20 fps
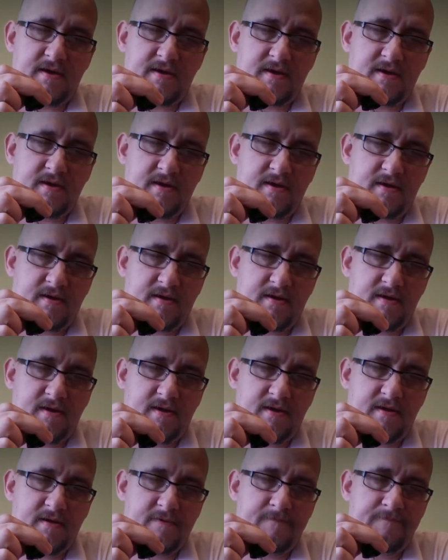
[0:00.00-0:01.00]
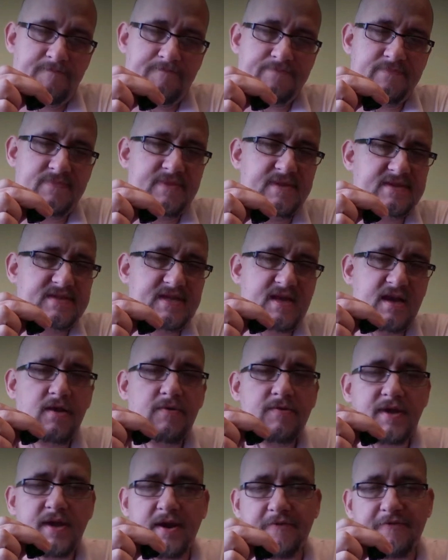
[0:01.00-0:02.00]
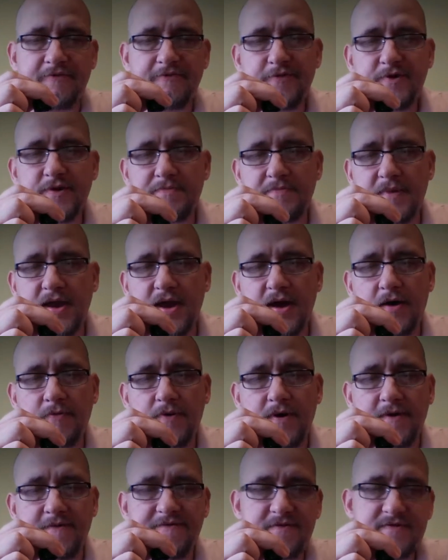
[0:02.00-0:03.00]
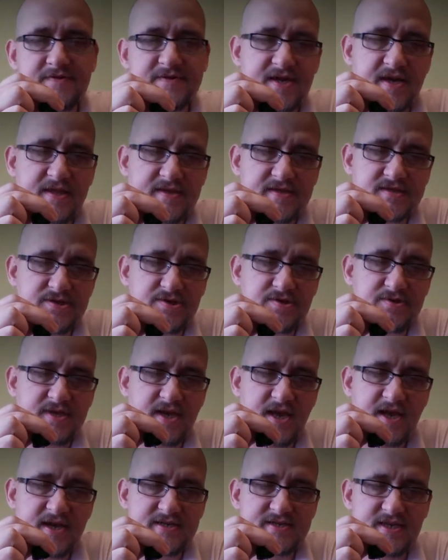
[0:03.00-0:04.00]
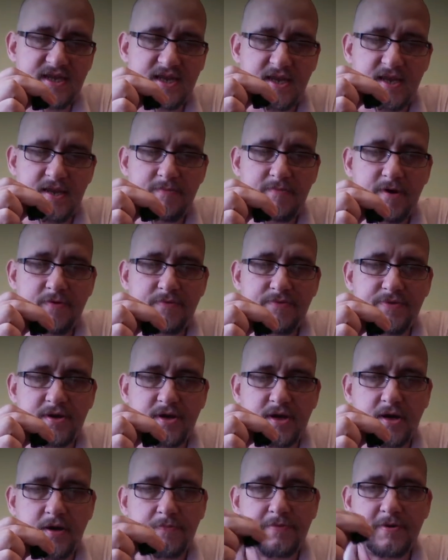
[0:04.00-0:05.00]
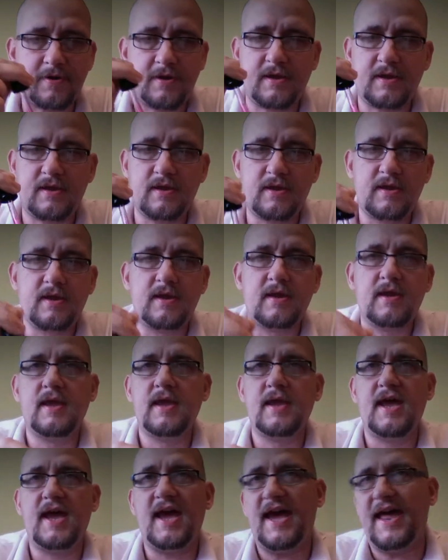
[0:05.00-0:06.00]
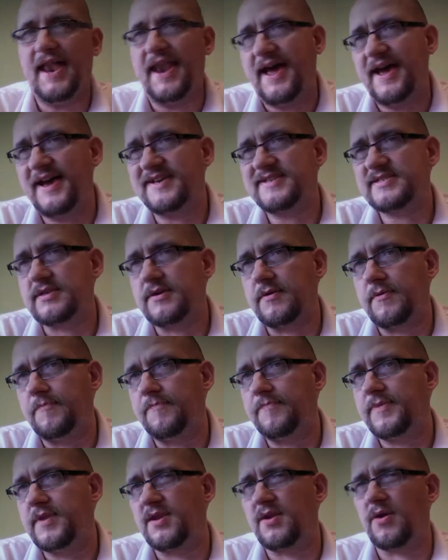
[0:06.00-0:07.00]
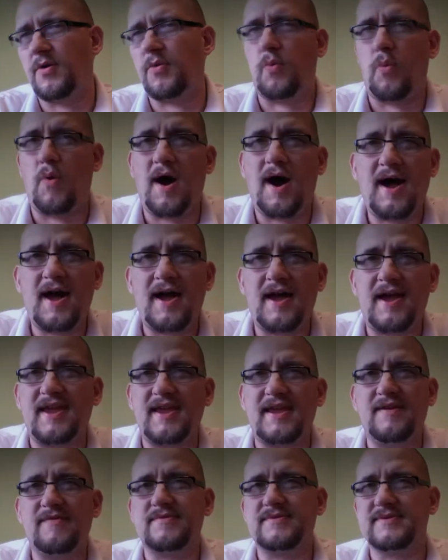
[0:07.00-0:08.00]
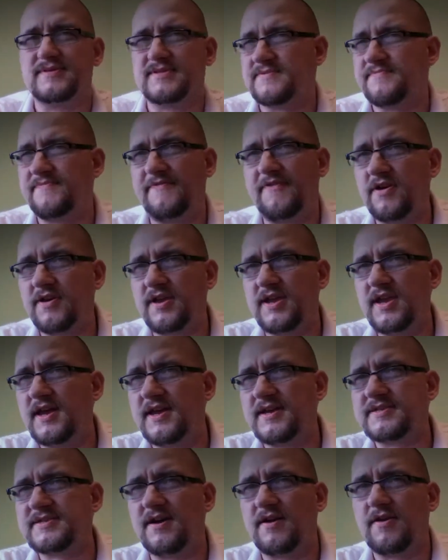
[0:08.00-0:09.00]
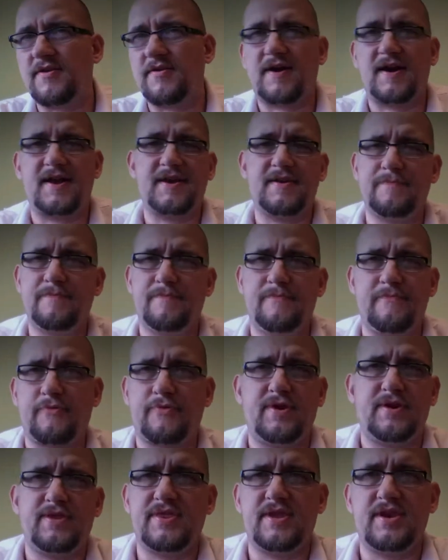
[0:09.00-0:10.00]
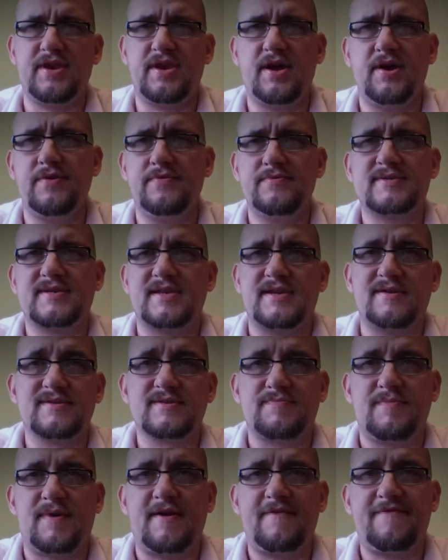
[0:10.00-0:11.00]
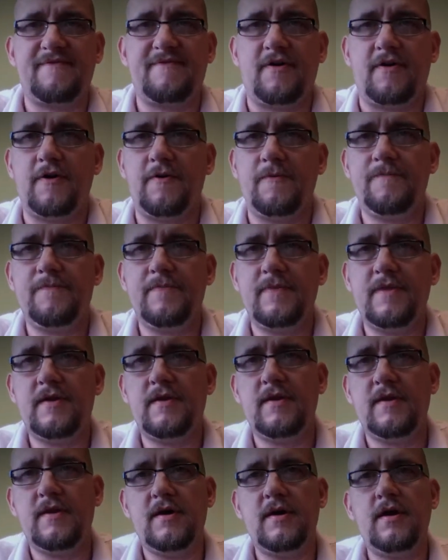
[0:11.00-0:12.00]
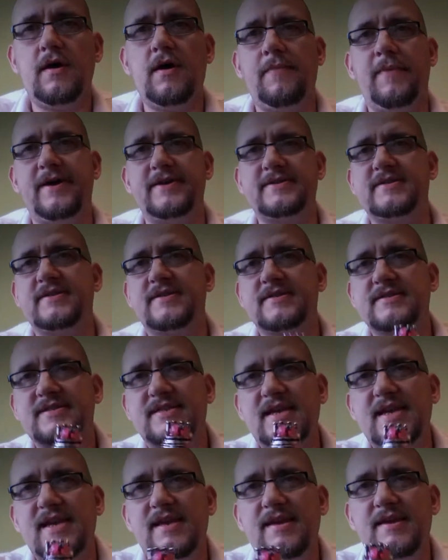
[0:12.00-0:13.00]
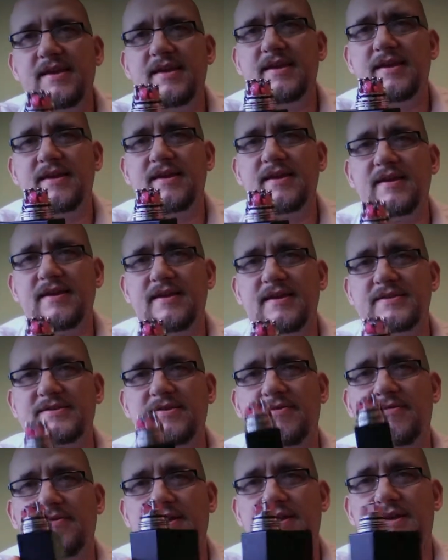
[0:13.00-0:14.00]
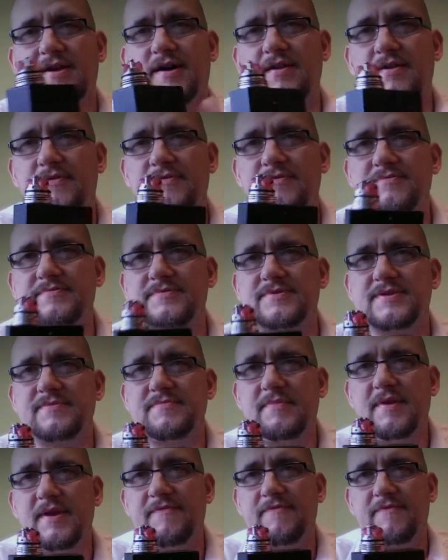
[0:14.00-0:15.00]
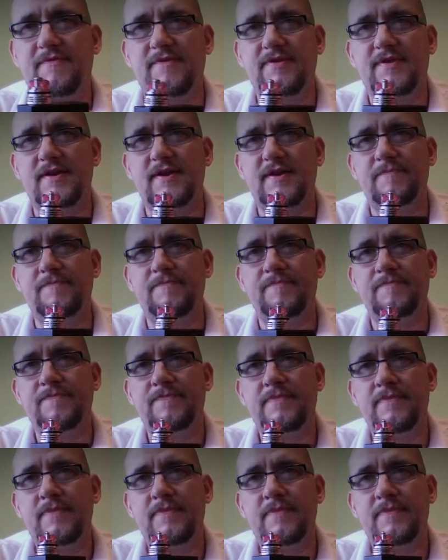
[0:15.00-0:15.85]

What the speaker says: And this coloring kind of freaked me out when I first got this juice, and I actually emailed the company and asked them why it was a funky ass color. I didn't read the notes, and it was my fault. As you can see, it totally colors everything.